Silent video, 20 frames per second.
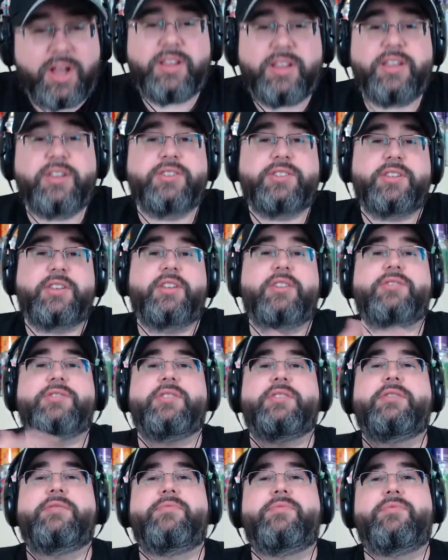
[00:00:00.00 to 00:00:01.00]
here's
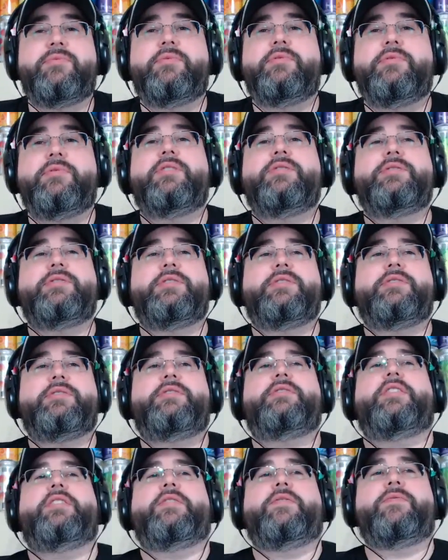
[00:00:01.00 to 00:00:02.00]
here's a here's a
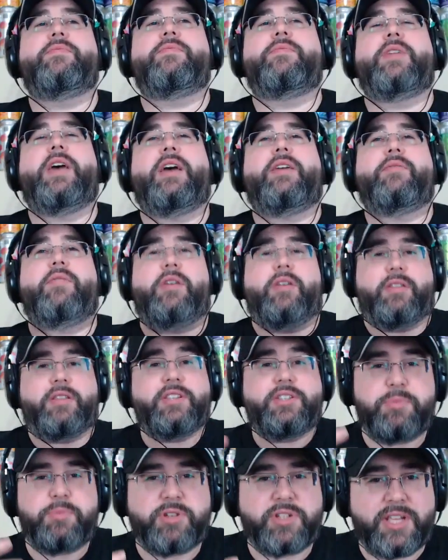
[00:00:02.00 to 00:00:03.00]
thing that at
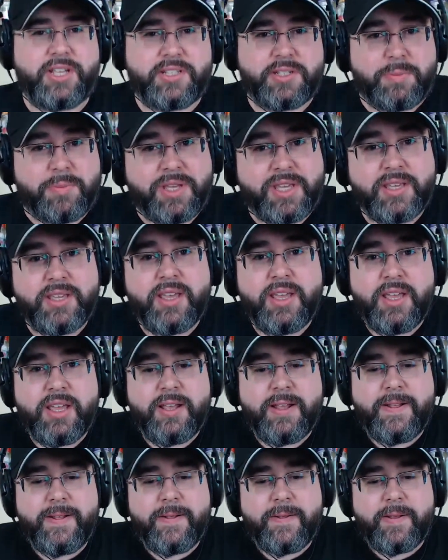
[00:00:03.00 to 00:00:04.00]
least pertains to me.
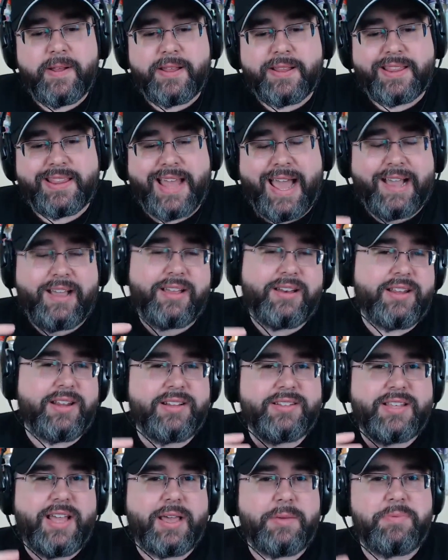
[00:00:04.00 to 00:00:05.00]

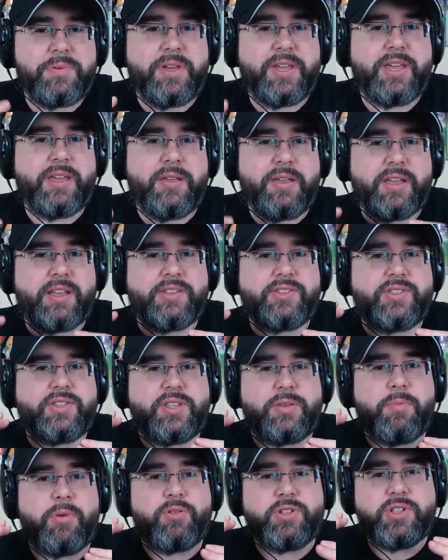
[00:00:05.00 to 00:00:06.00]
Lagunitas IPA is
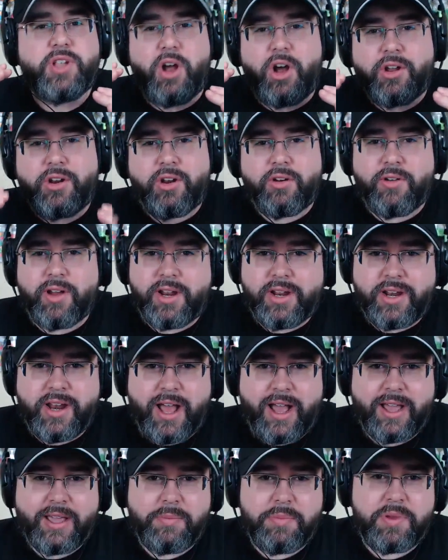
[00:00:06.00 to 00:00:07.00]
the most underrated
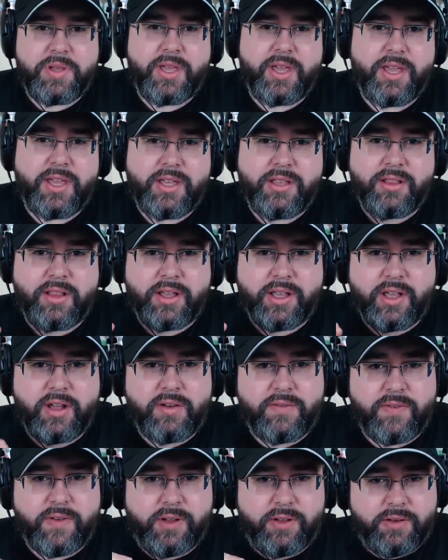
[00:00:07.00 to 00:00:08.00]
IPA like
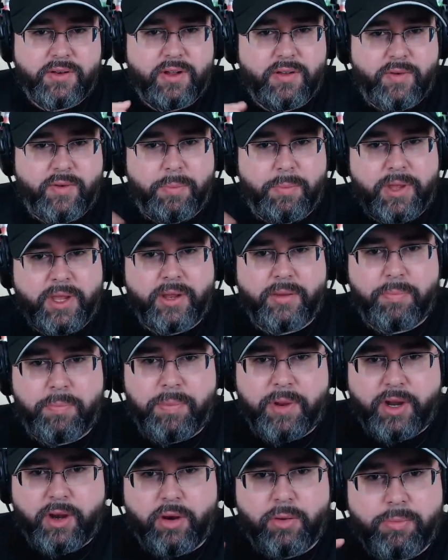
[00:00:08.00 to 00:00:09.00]
of a of a big
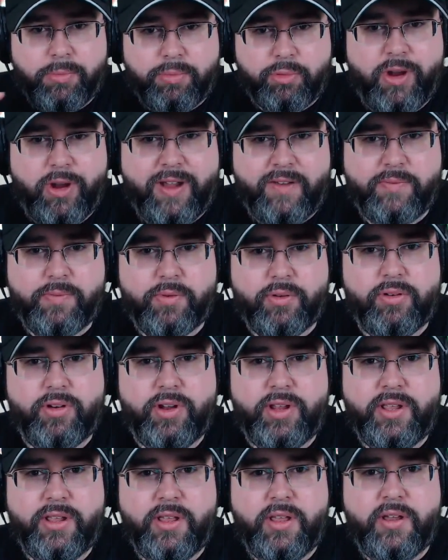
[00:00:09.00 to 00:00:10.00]
bigger craft
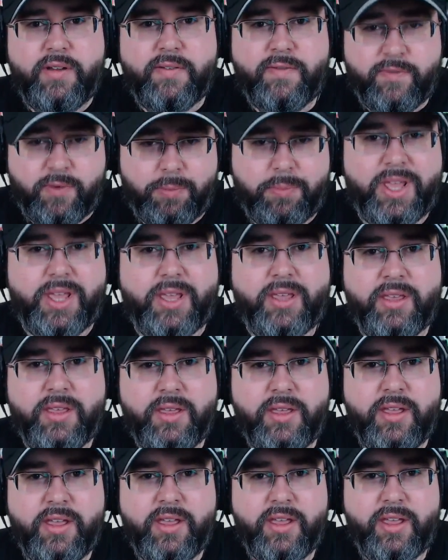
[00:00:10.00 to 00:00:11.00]
brewery for me.
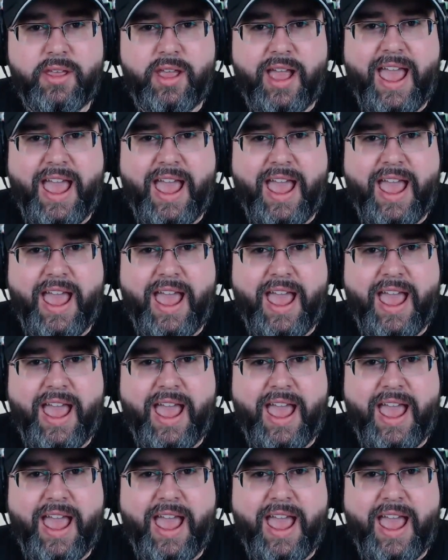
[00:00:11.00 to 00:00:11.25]
Yeah.